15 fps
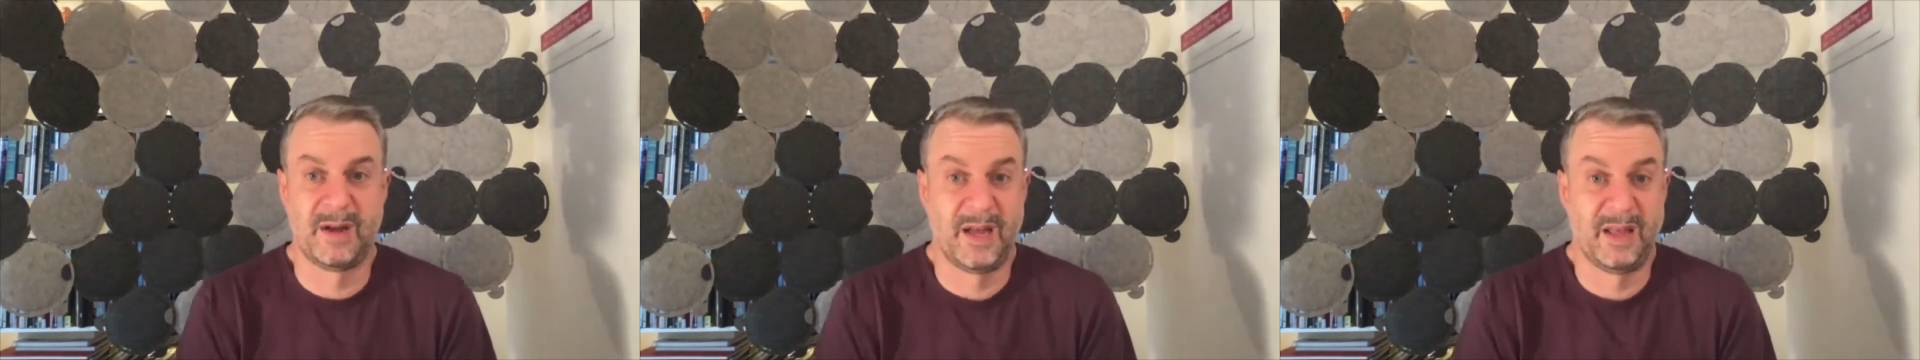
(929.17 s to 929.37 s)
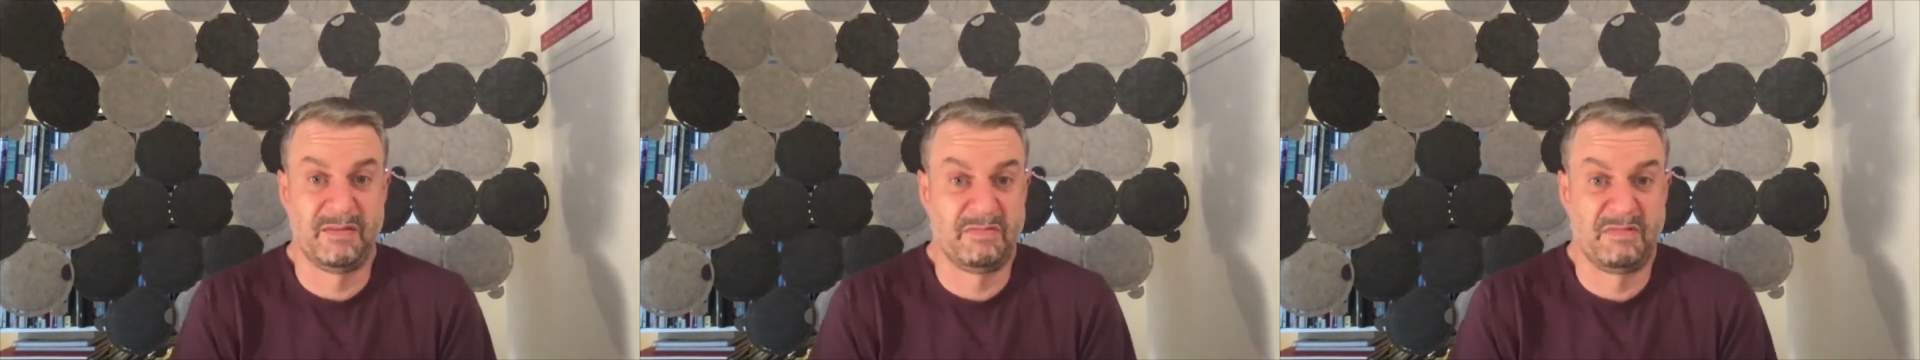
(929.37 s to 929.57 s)

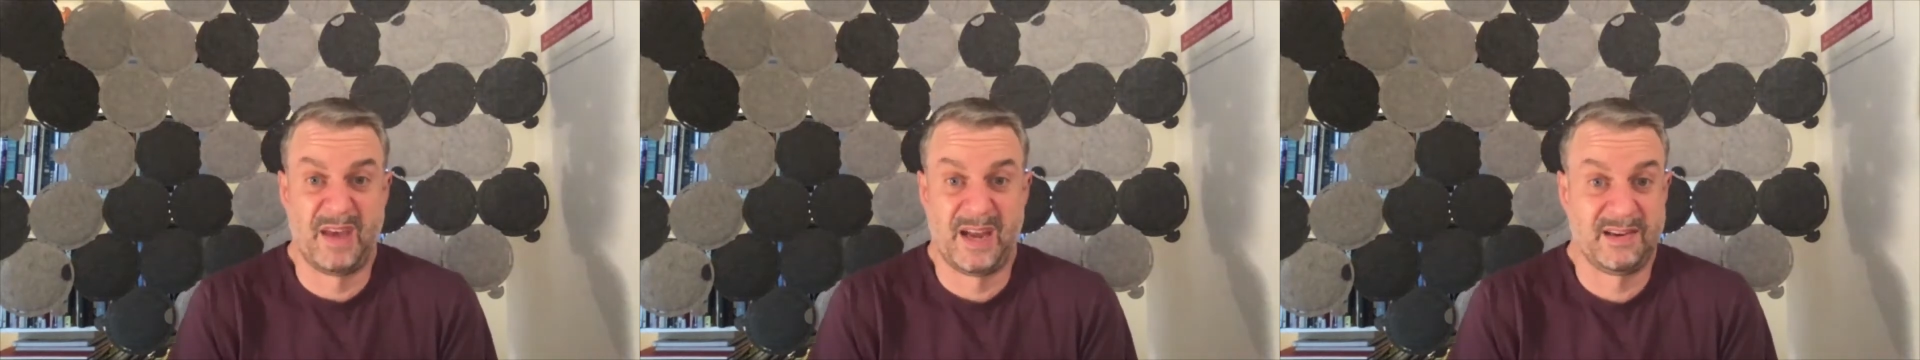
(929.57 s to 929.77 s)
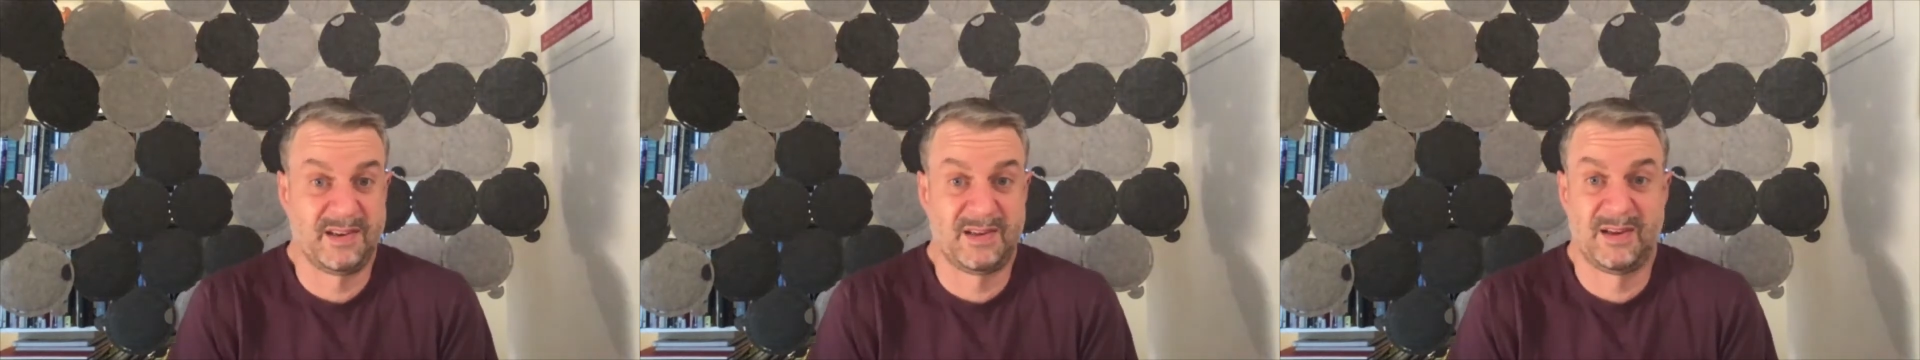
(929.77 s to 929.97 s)
And
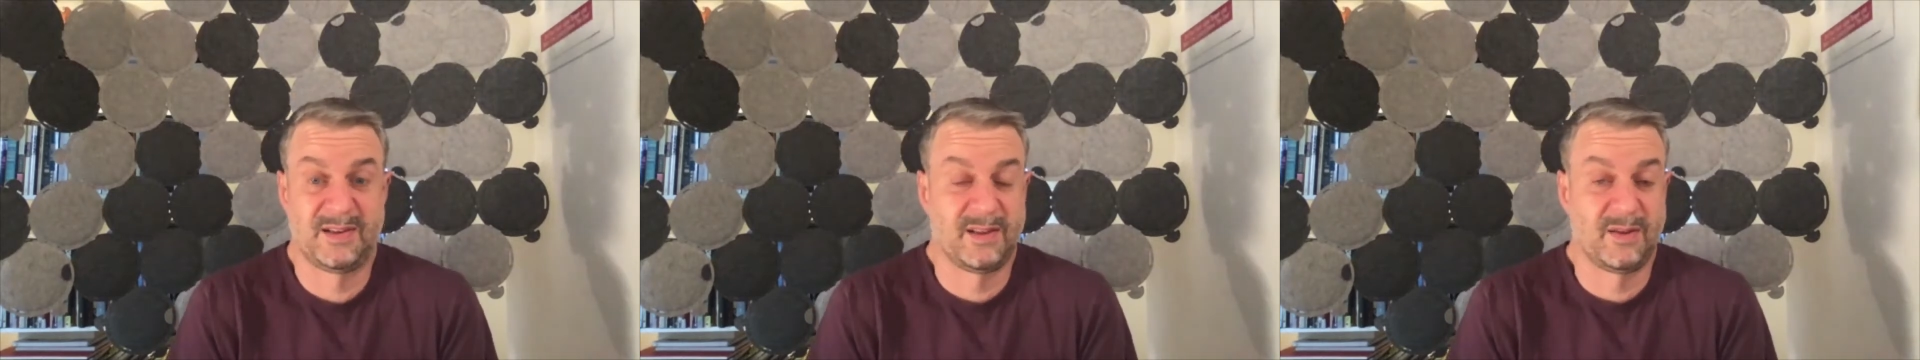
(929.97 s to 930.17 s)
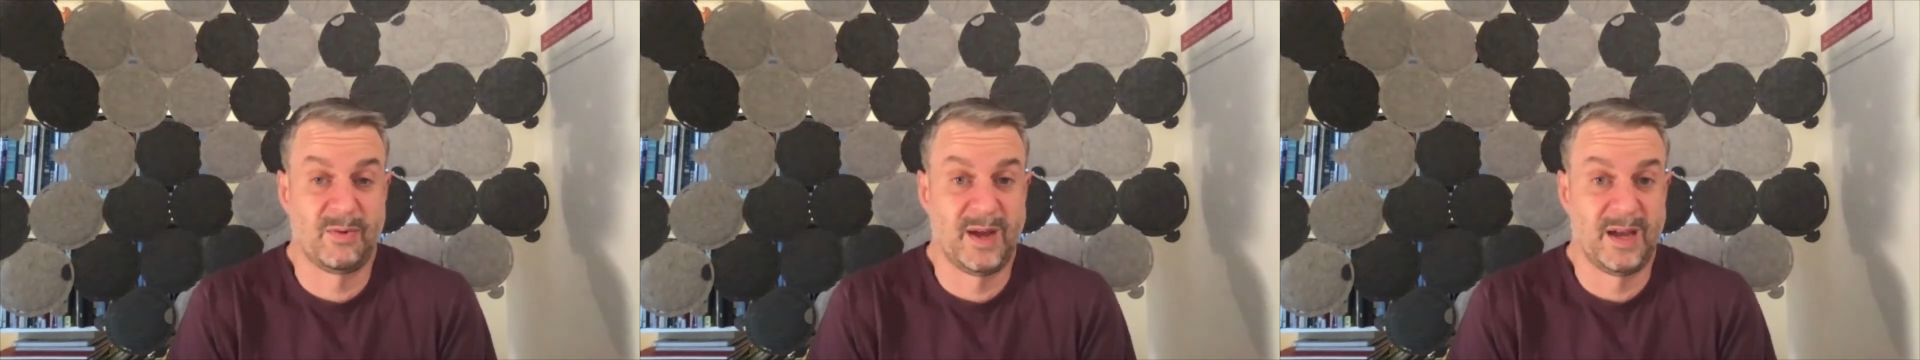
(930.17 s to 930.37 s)
that's just
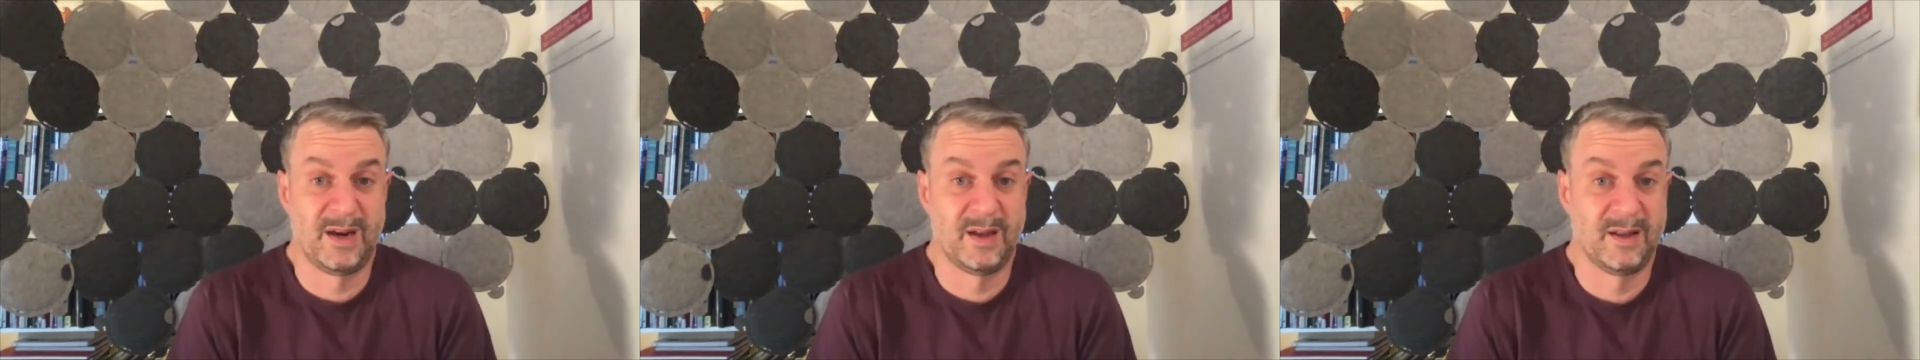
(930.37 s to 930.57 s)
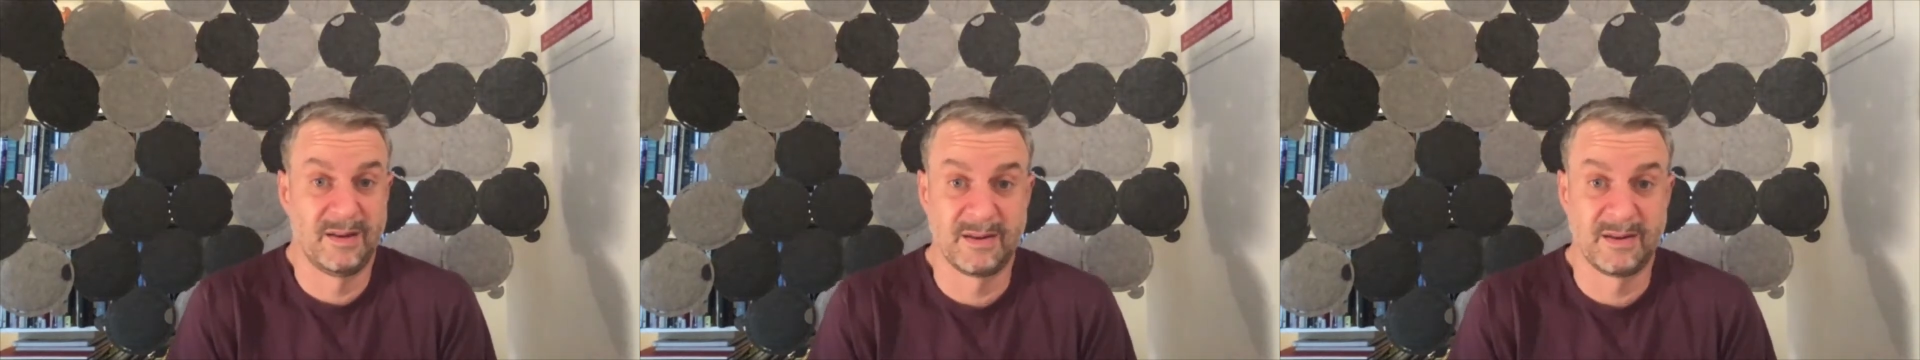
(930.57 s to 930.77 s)
the way it
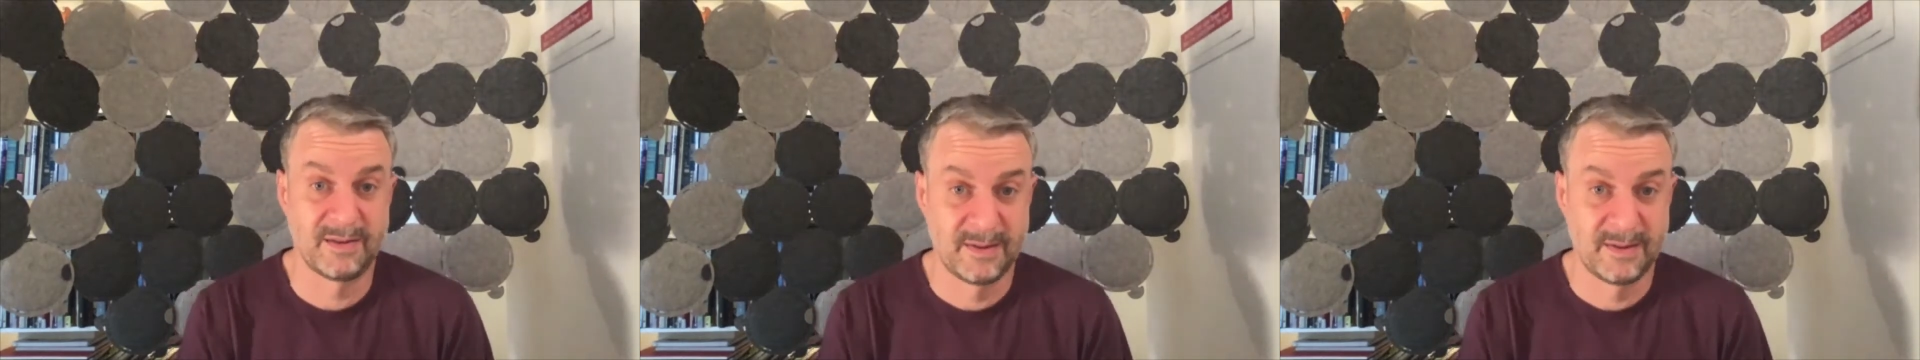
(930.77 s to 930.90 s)
is.